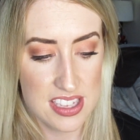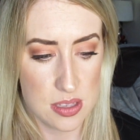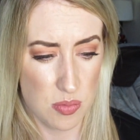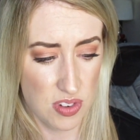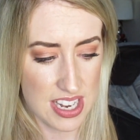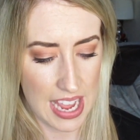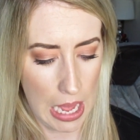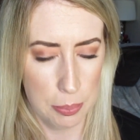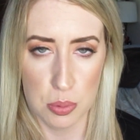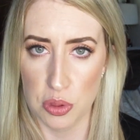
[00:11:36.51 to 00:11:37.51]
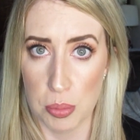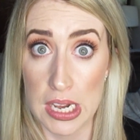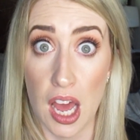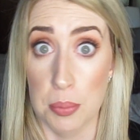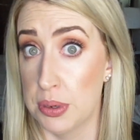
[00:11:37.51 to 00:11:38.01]
so I'm really happy with my
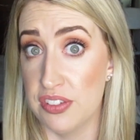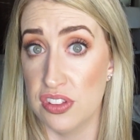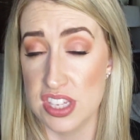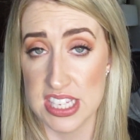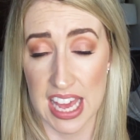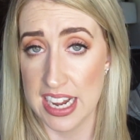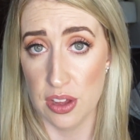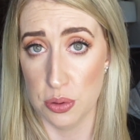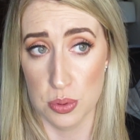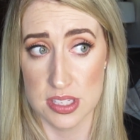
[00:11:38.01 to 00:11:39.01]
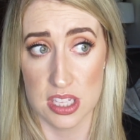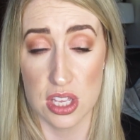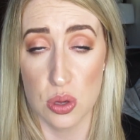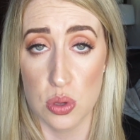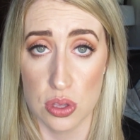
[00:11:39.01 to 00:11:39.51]
lot but if there's any other ones that
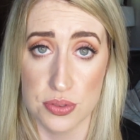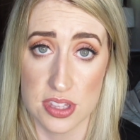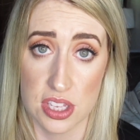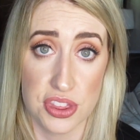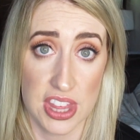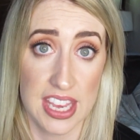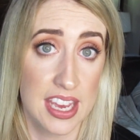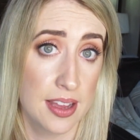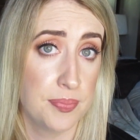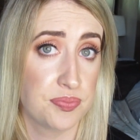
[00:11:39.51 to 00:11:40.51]
you use that you think